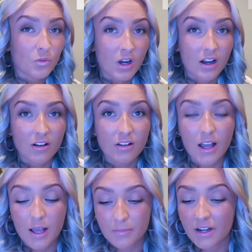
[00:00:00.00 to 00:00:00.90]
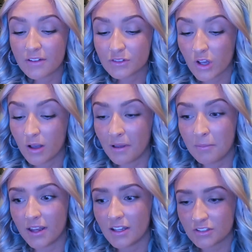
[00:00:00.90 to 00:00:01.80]
Well, I'm gonna have to call mom
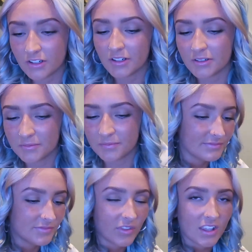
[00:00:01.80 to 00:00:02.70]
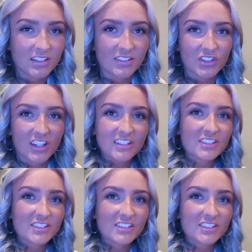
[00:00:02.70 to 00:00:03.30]
and ask her. Let's see if she